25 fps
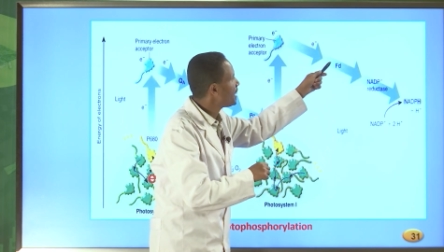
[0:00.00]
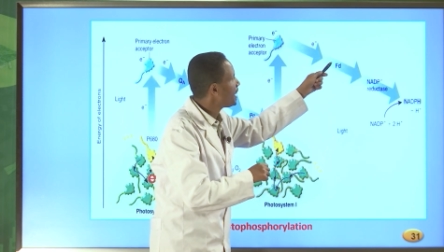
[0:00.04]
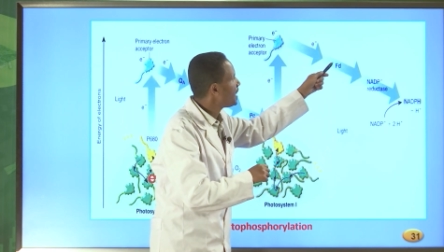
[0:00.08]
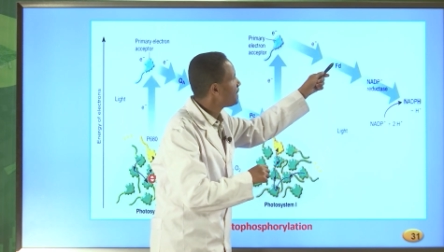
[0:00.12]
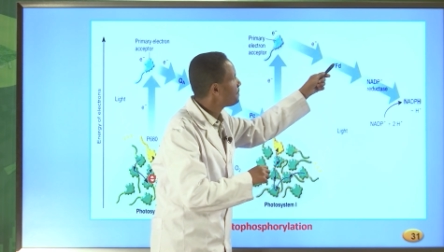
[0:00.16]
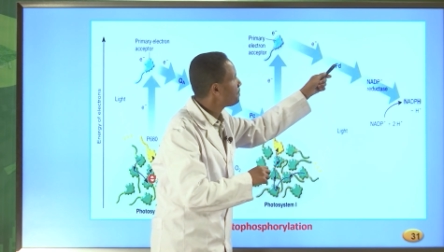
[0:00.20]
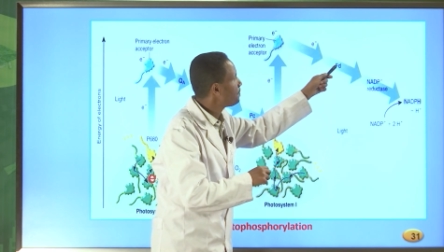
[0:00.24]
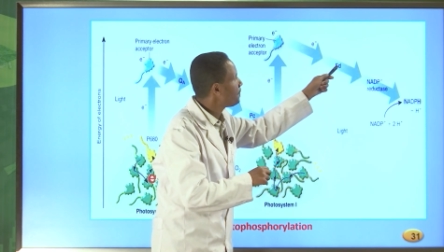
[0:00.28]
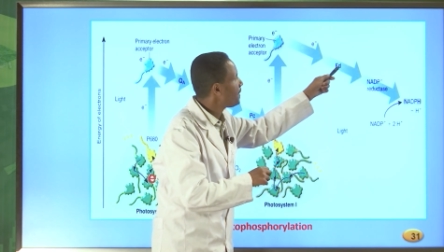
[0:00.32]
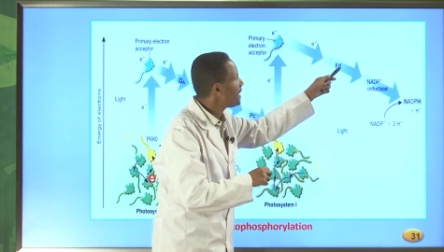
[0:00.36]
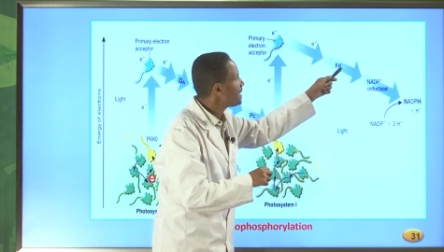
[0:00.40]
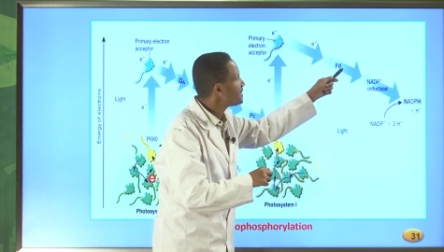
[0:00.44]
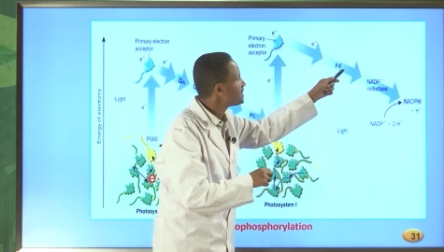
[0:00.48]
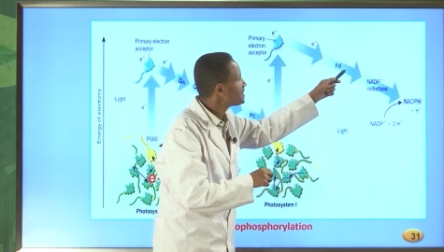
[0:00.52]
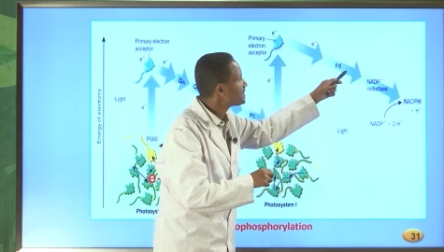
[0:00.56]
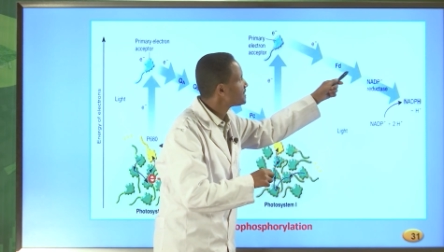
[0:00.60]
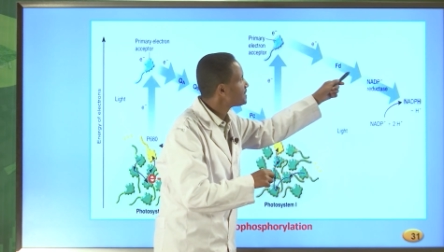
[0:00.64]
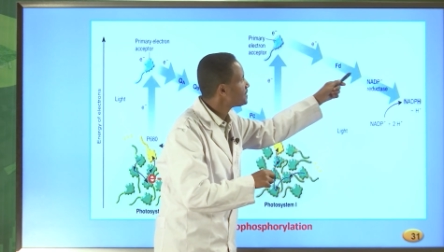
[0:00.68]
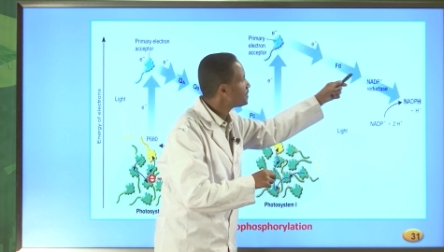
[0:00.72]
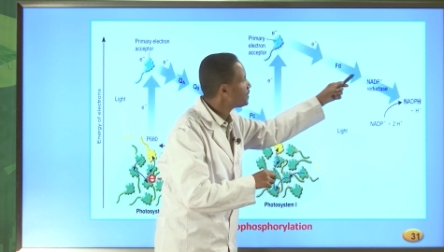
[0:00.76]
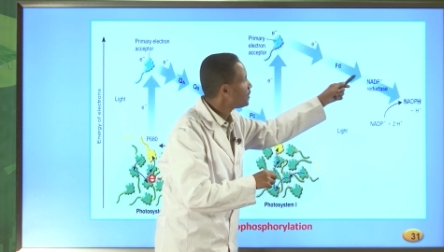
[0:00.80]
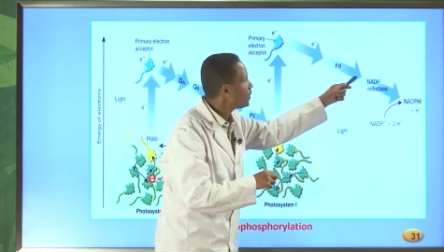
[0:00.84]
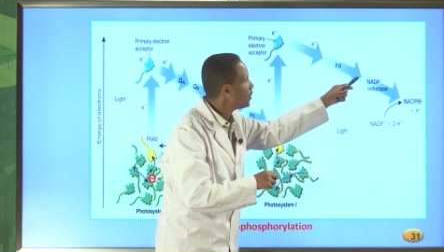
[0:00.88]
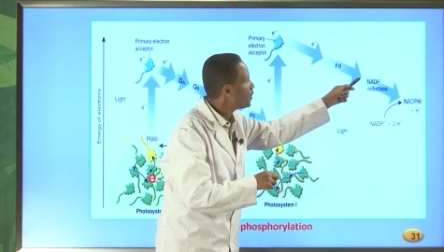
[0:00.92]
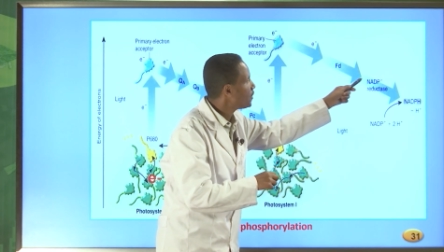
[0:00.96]
can pass
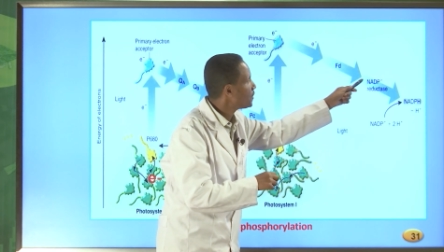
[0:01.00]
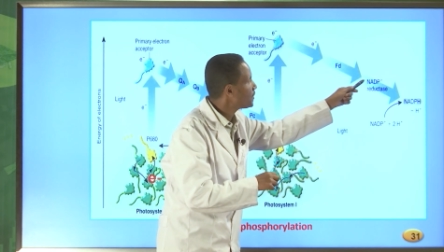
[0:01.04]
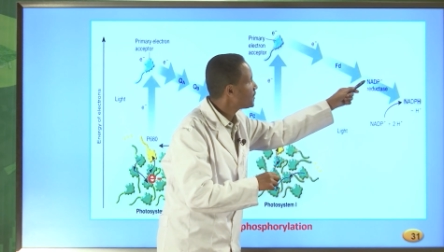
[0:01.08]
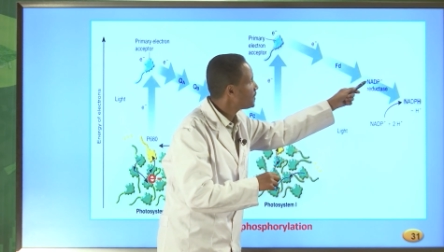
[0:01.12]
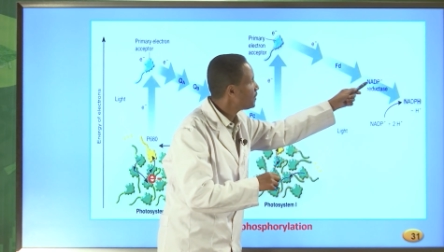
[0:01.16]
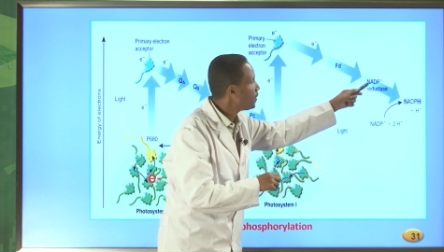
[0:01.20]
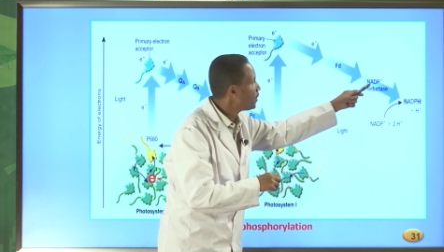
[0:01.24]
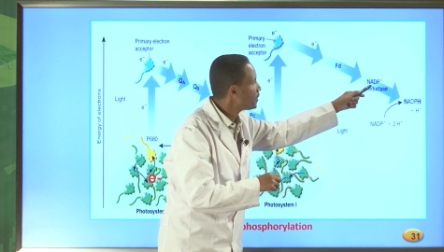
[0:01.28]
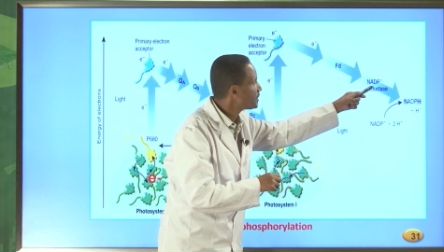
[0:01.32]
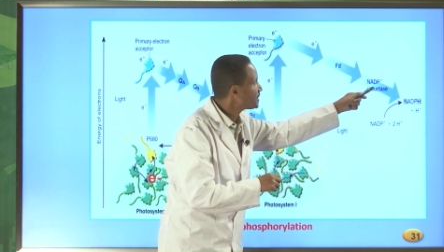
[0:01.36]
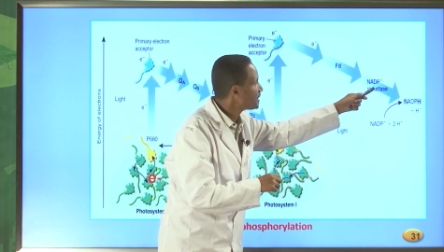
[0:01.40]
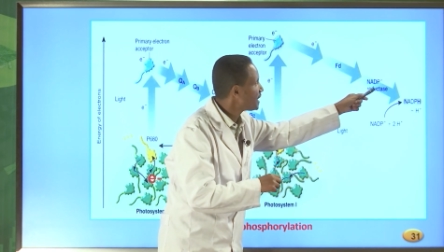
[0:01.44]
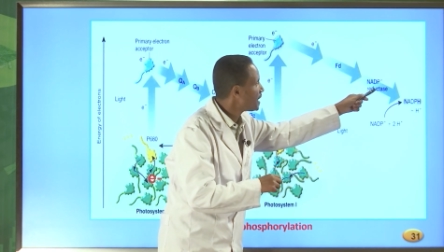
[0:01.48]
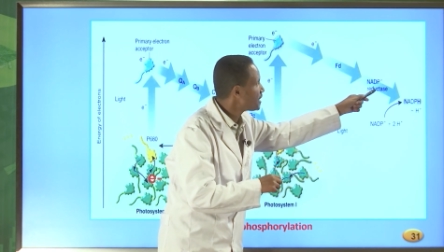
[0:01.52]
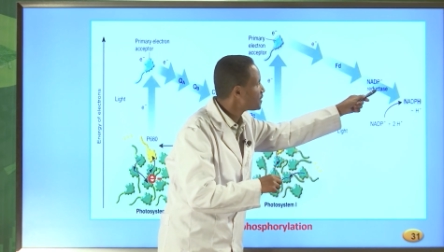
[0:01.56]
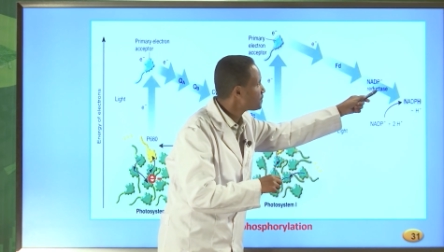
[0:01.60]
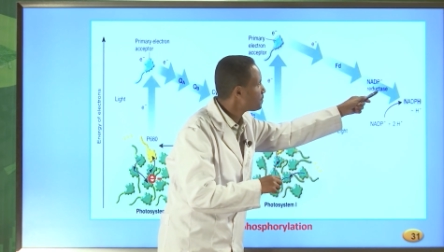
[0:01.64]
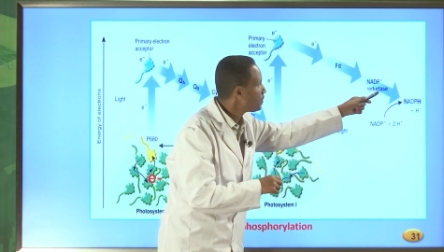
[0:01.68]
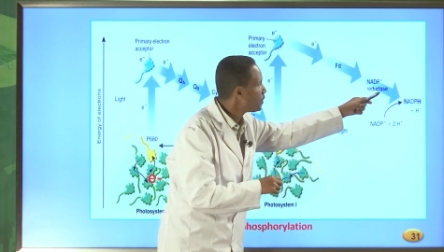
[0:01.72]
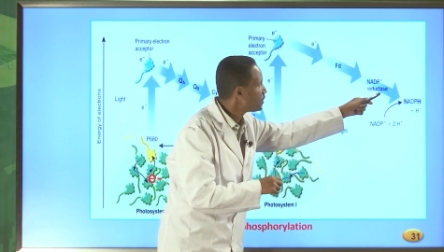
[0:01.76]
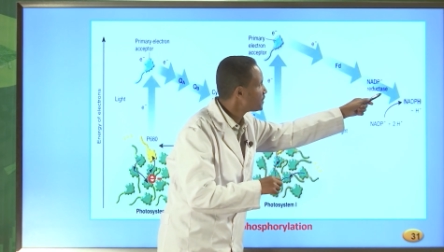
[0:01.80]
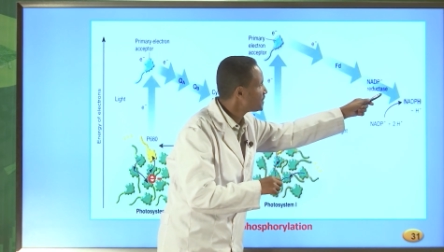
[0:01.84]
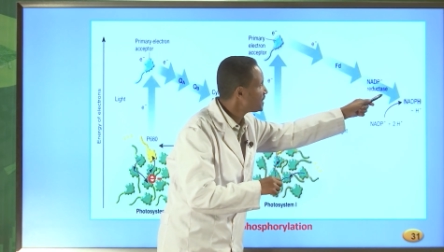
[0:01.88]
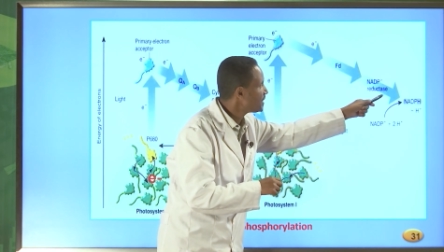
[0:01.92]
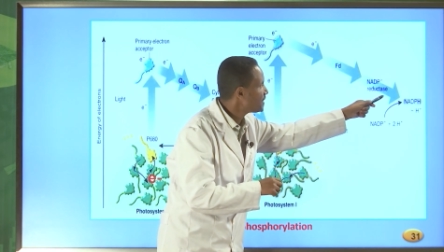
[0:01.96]
or, or
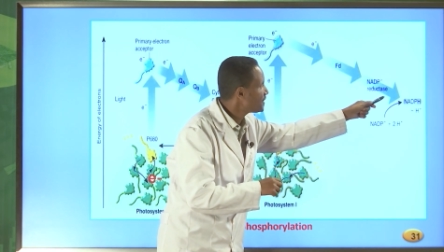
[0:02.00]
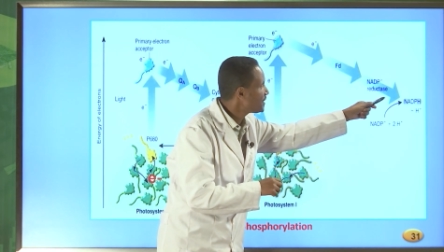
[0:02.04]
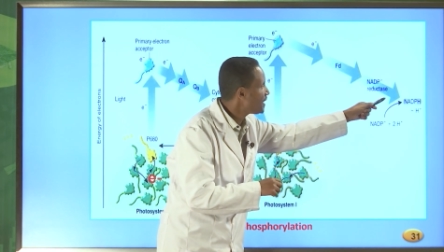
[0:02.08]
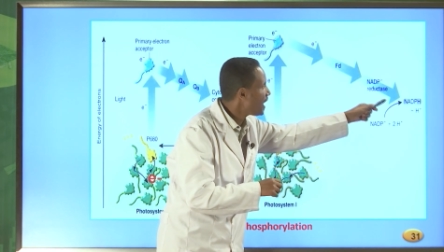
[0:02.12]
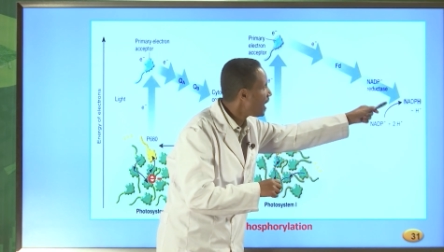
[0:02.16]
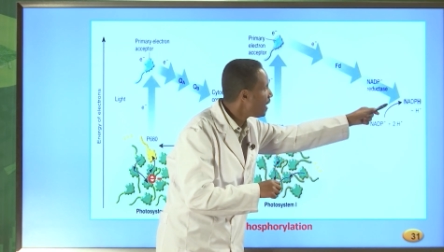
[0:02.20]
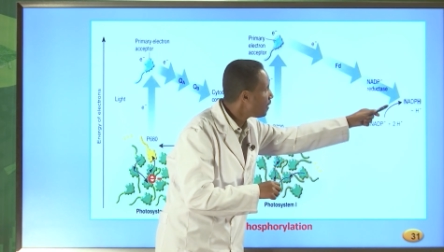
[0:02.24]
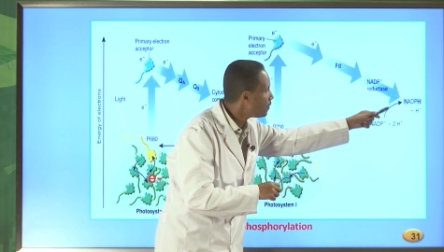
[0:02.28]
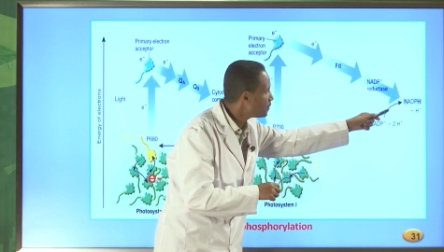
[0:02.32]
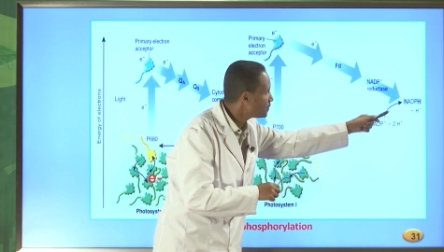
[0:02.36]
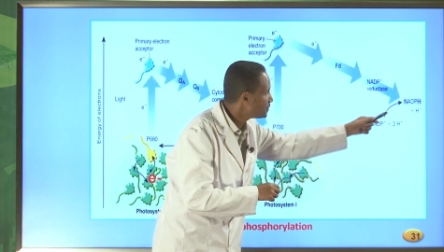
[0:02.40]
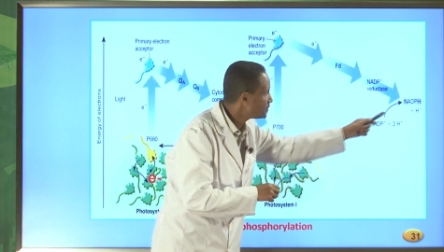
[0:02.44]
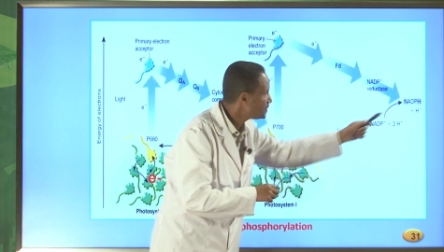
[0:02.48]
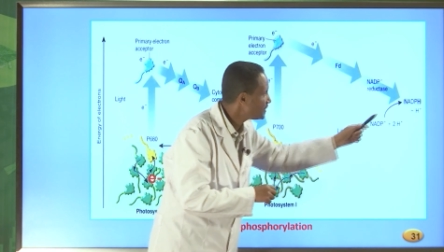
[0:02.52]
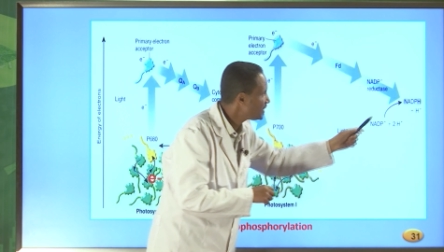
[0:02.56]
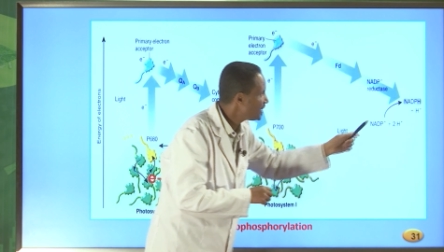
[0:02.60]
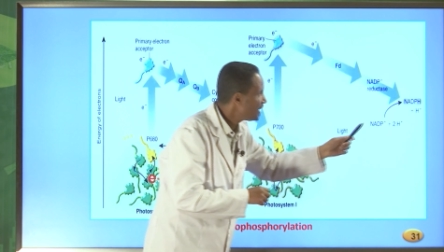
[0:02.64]
transported down